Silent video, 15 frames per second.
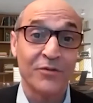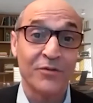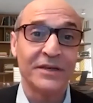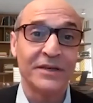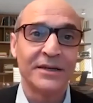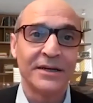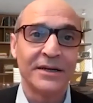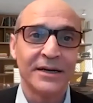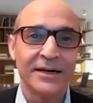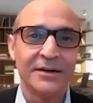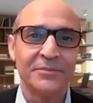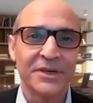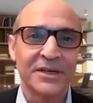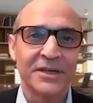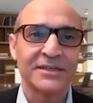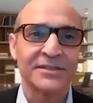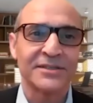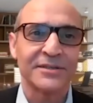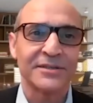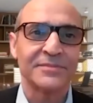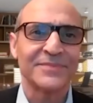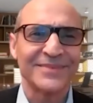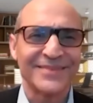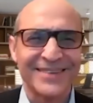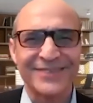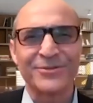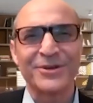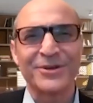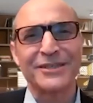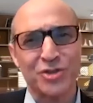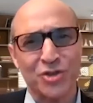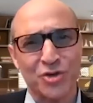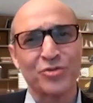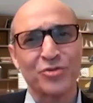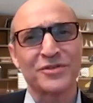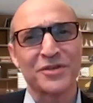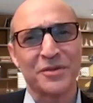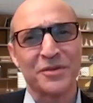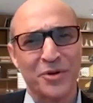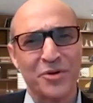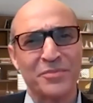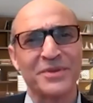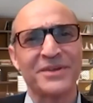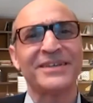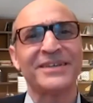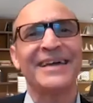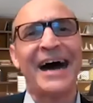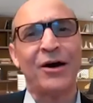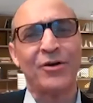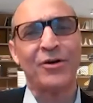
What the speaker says: COVID. Because really suburban